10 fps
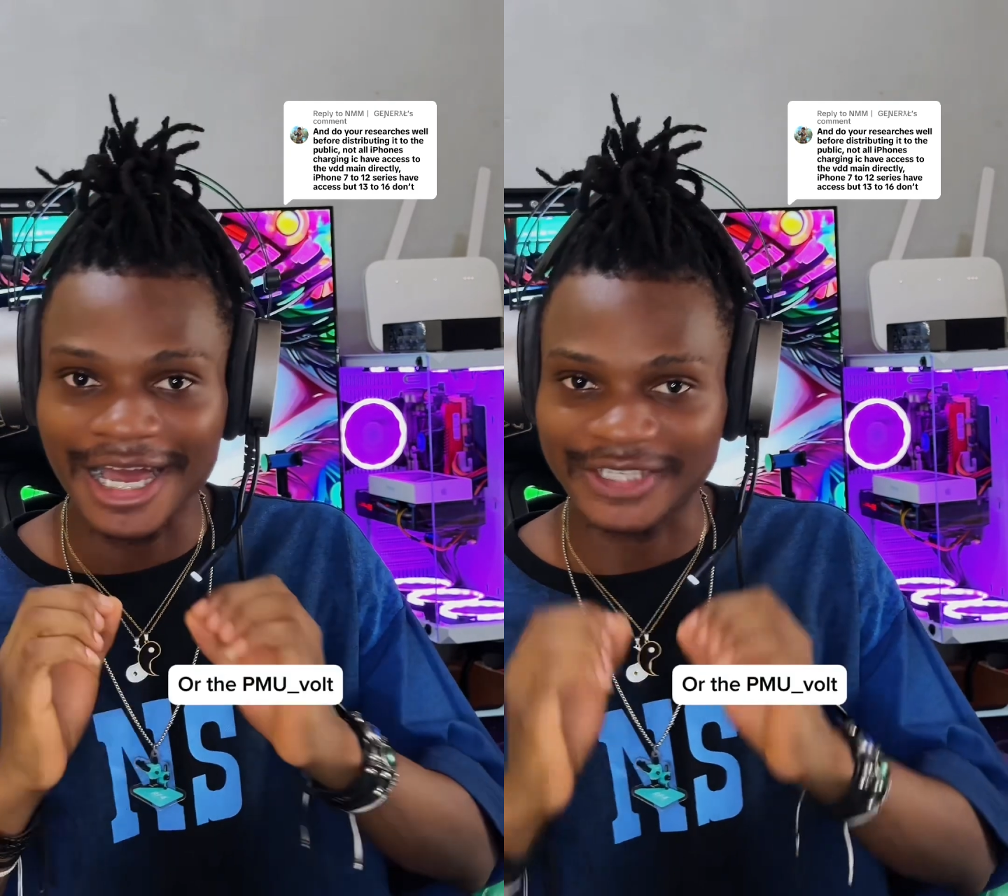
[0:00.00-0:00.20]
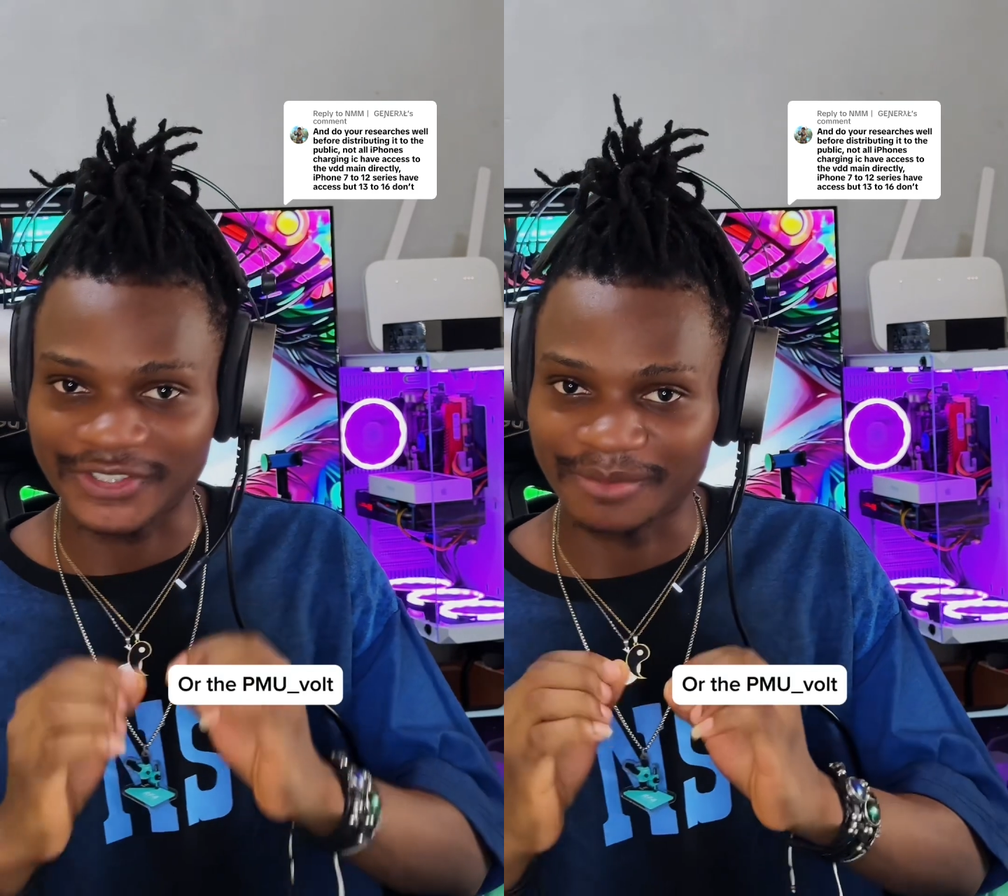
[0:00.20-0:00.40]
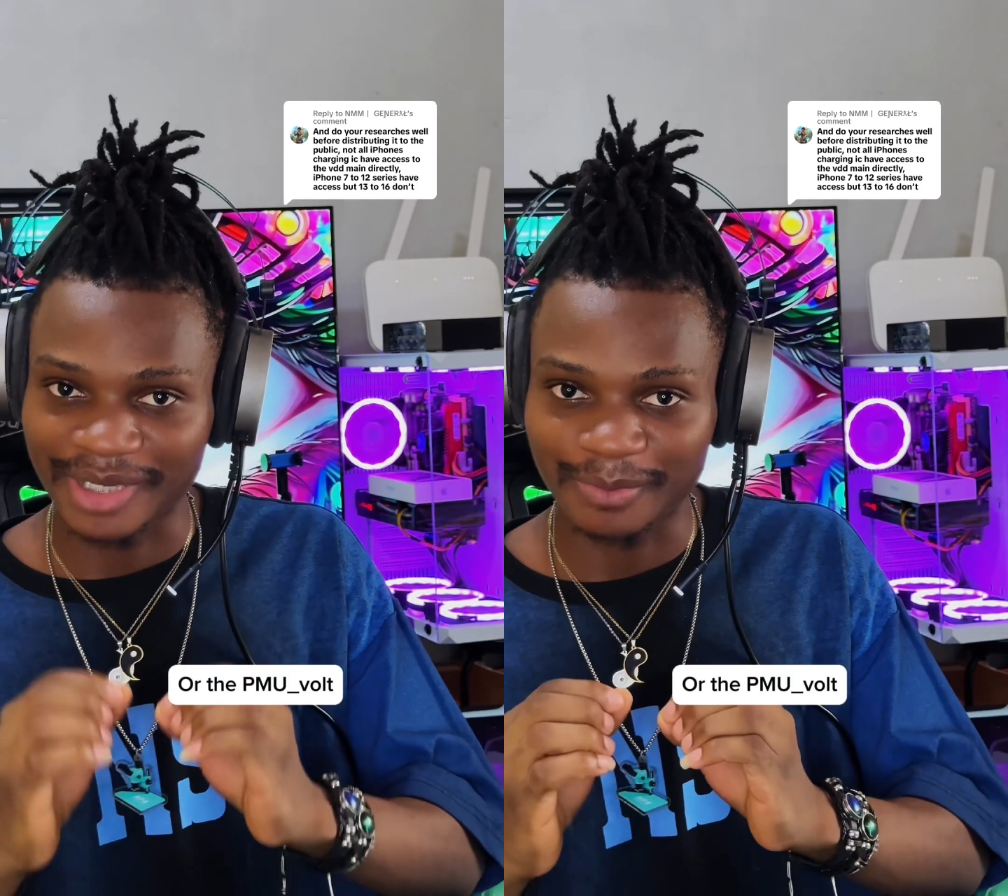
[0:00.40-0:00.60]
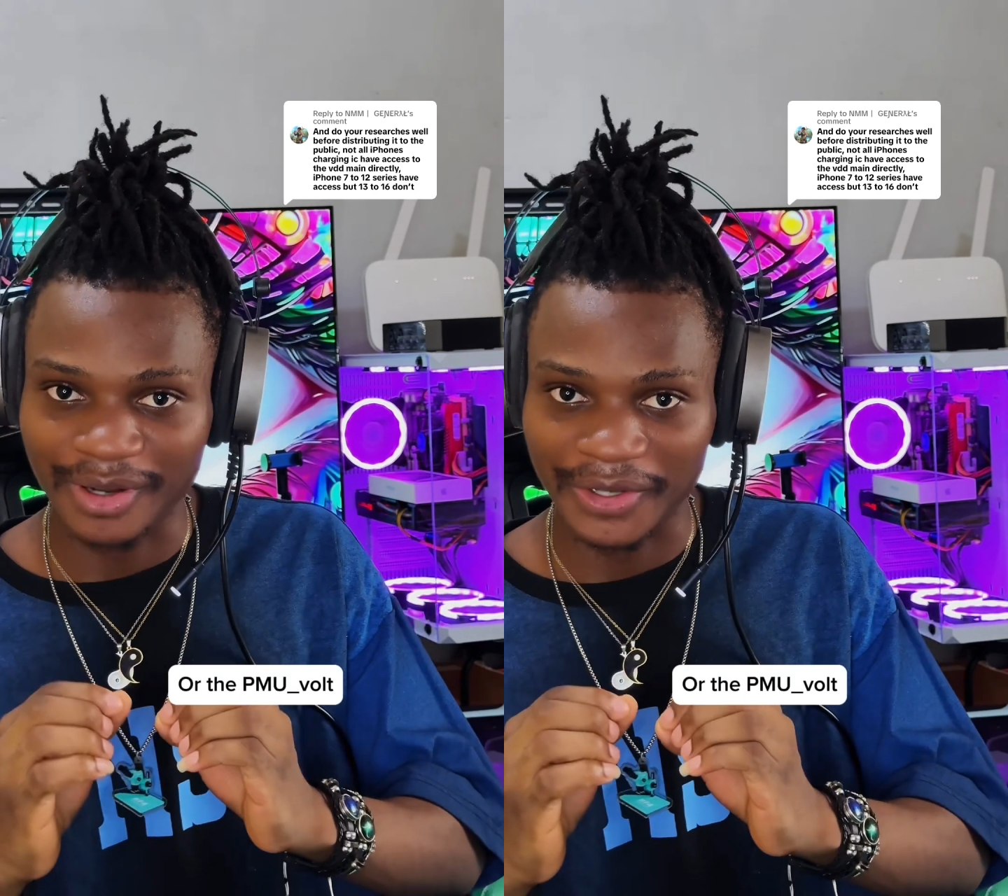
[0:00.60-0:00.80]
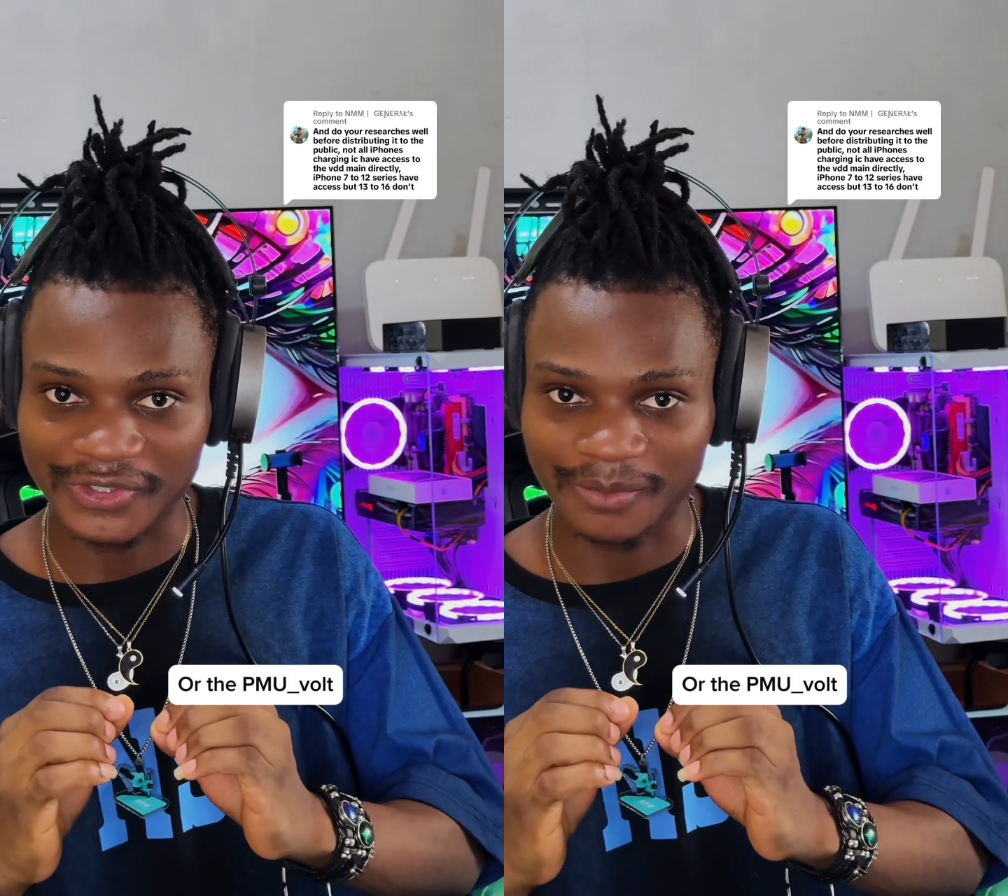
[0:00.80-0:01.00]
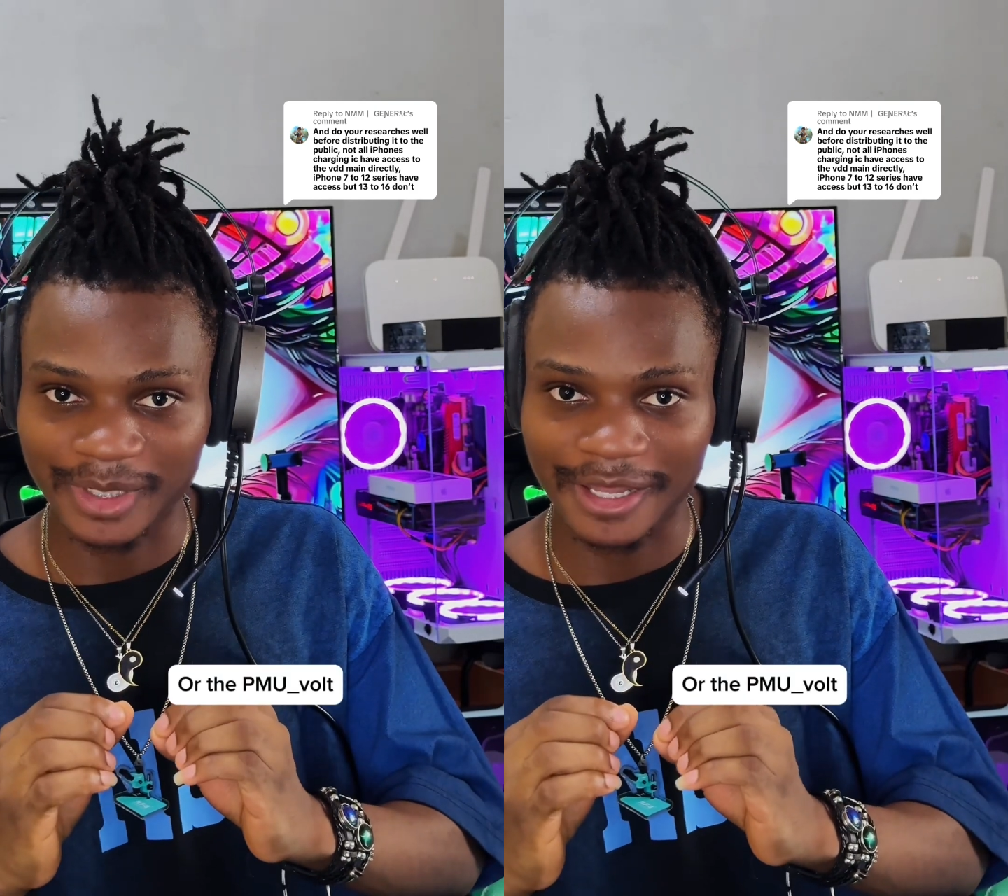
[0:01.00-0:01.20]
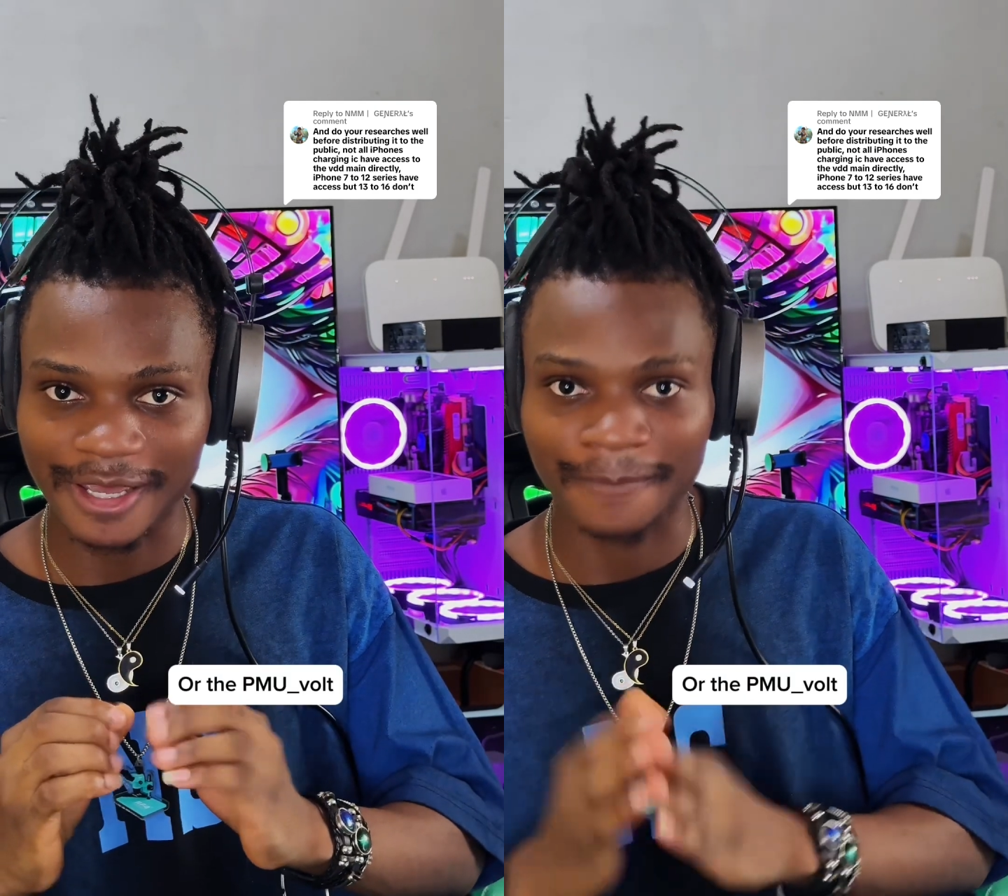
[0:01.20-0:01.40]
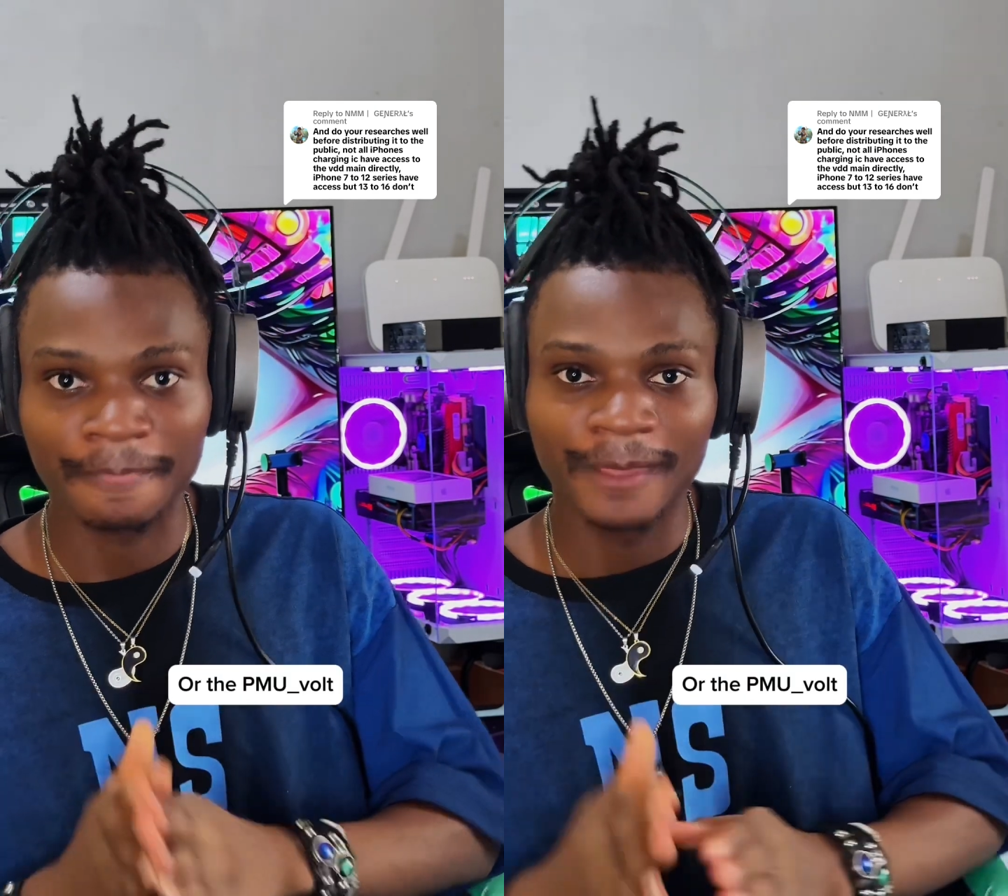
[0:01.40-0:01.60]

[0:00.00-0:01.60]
as the main power supply.